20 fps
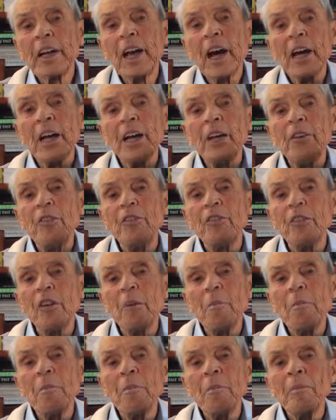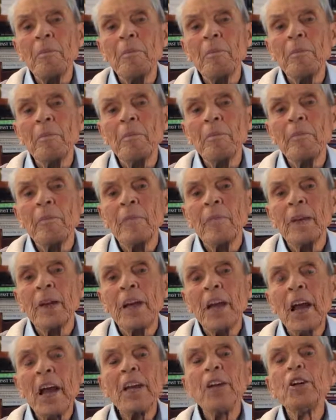decayed from
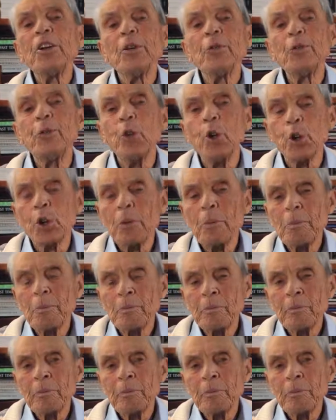head to foot.